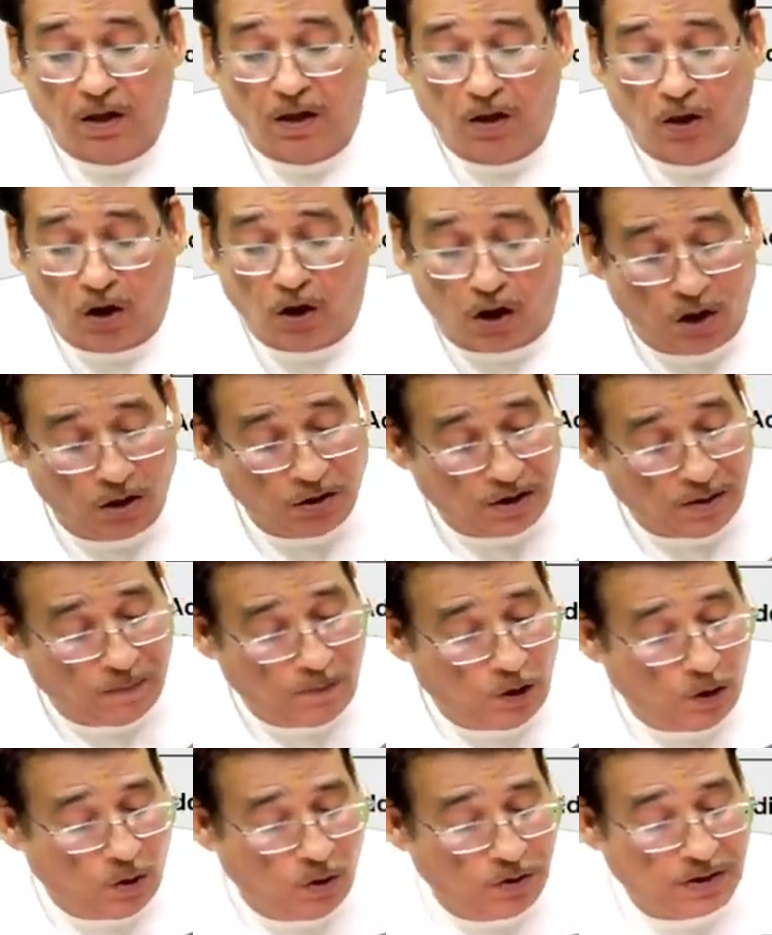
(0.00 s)
Long-term
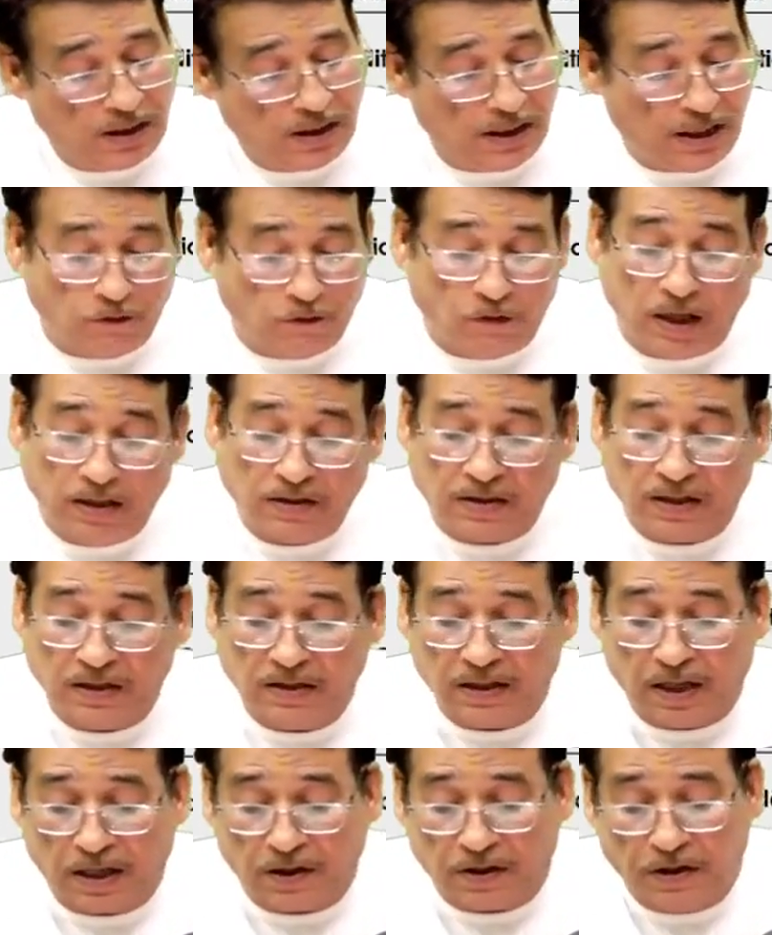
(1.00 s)
loans and
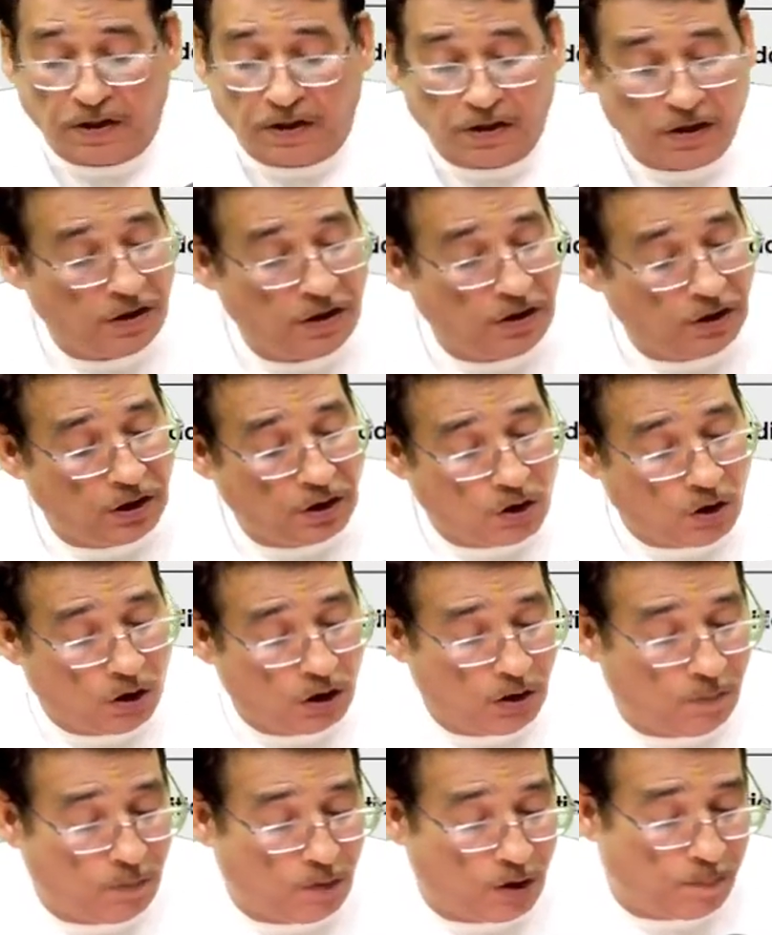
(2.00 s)
advances are written in the
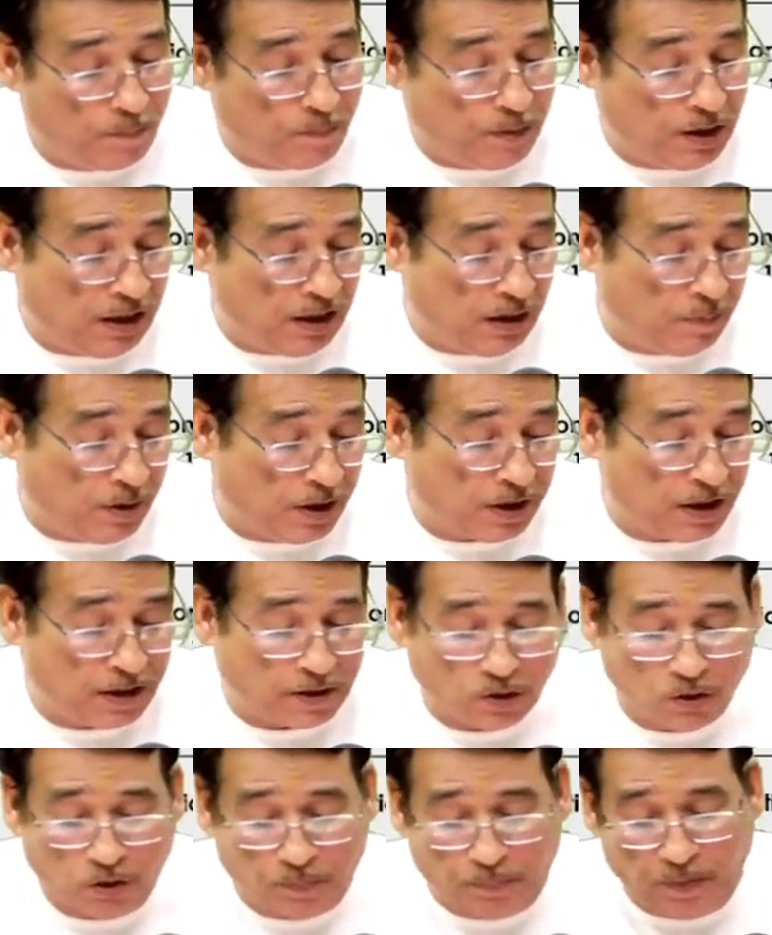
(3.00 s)
column of B Limited,
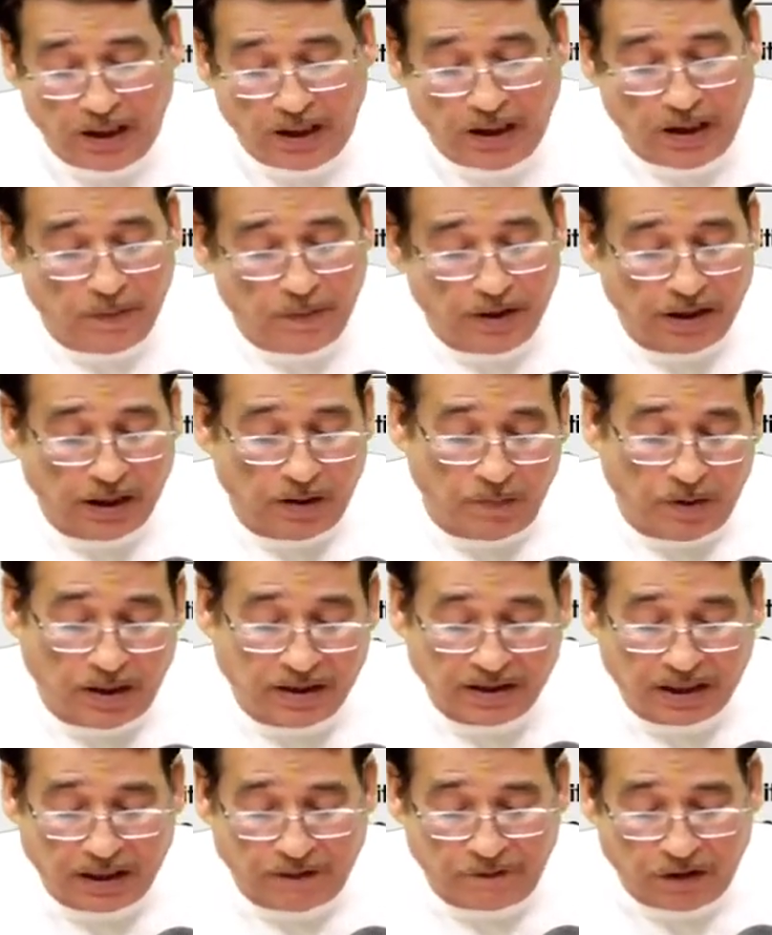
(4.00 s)
so B Limited
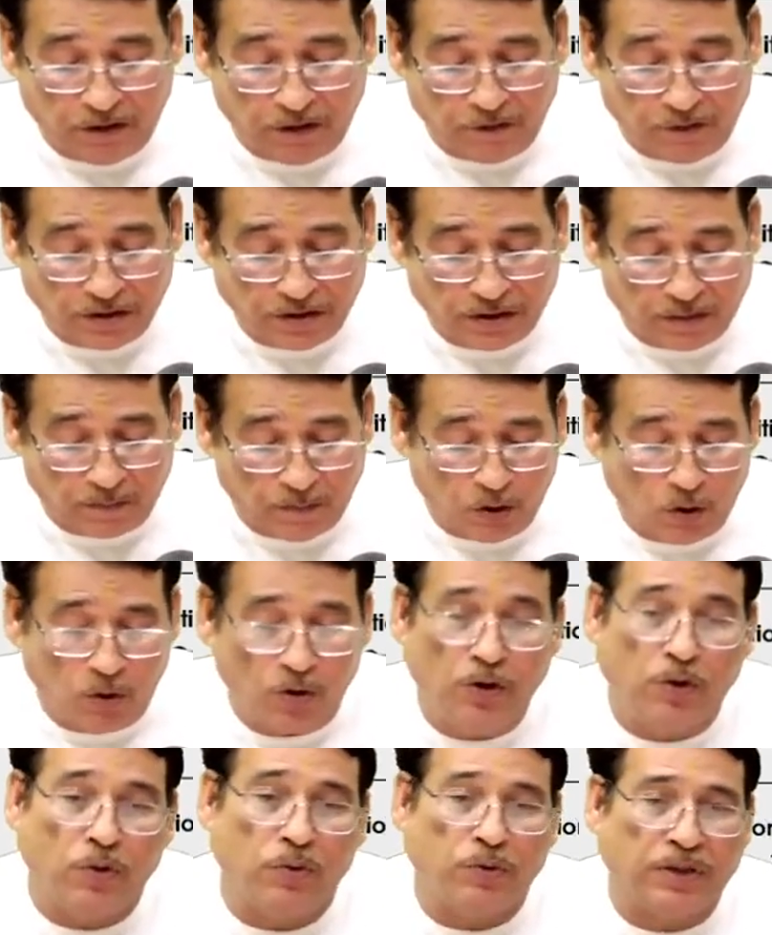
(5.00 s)
must have given some
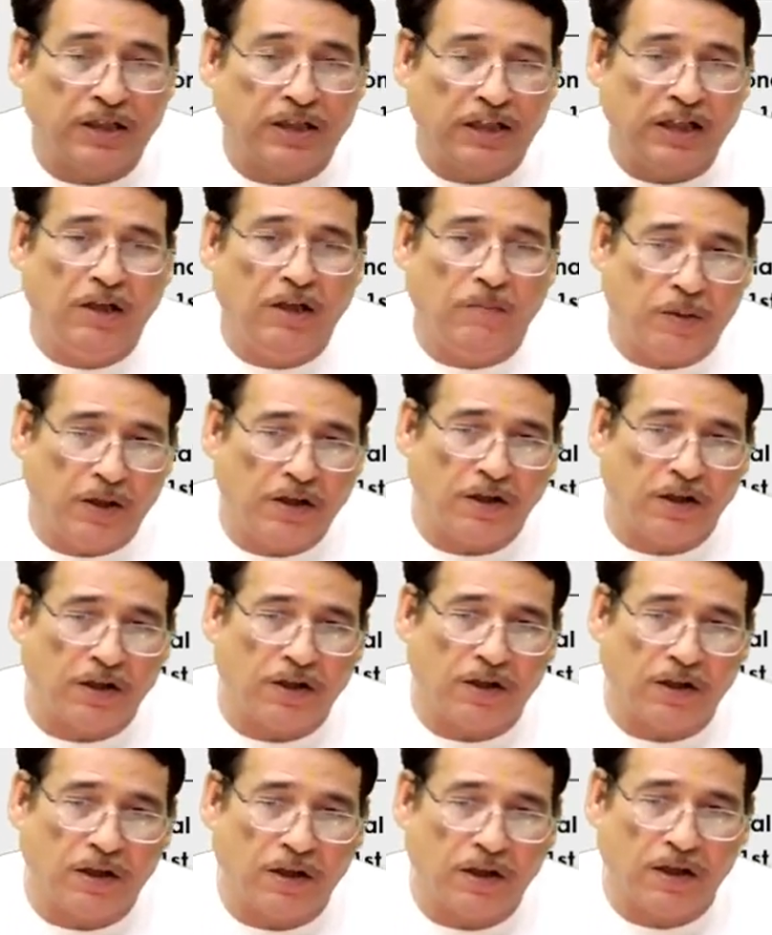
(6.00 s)
loan to C
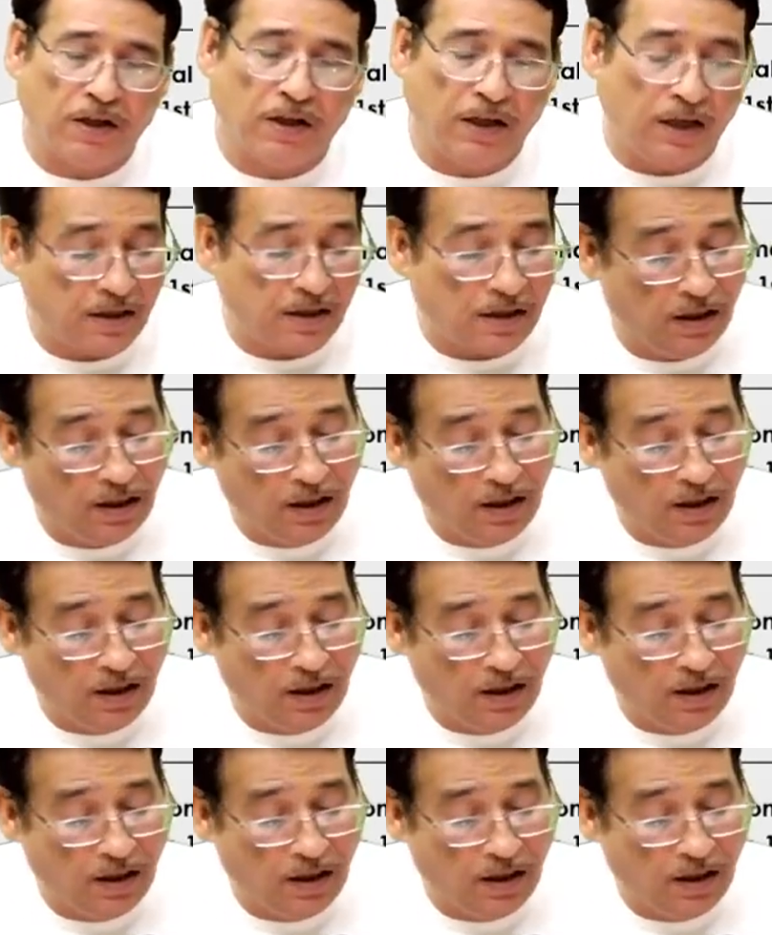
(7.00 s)
Limited, correct?